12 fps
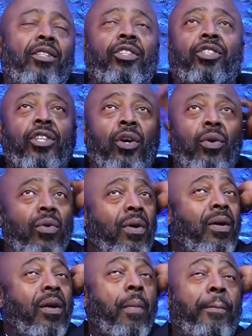this show
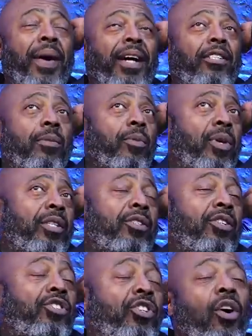possible. It's
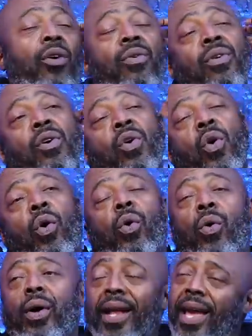a show
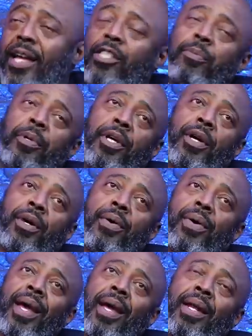on
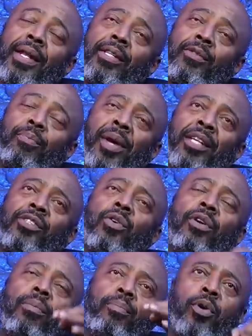HBO, and it's based
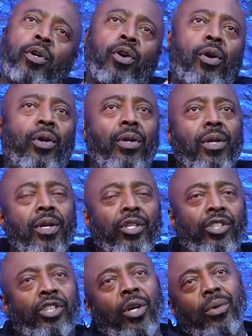on a book called
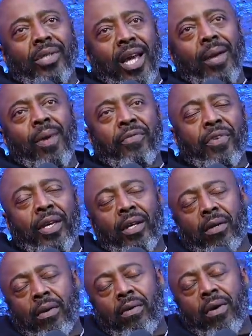Showtime. I forget
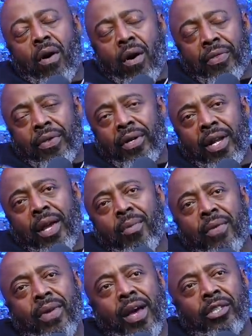the author name
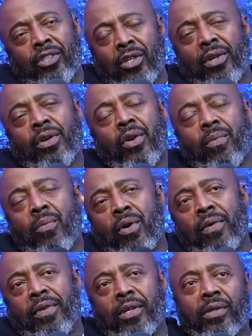of it. I should know more
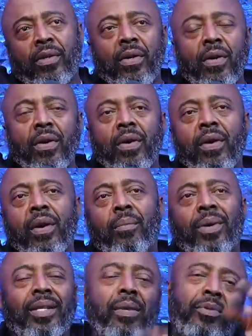of this.
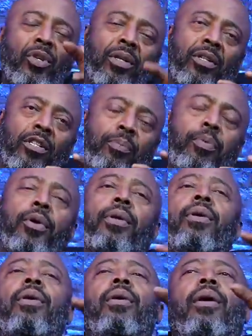But they took this book
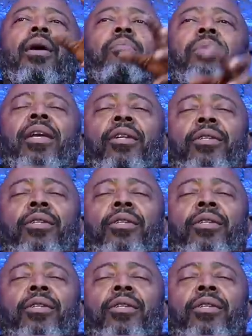and made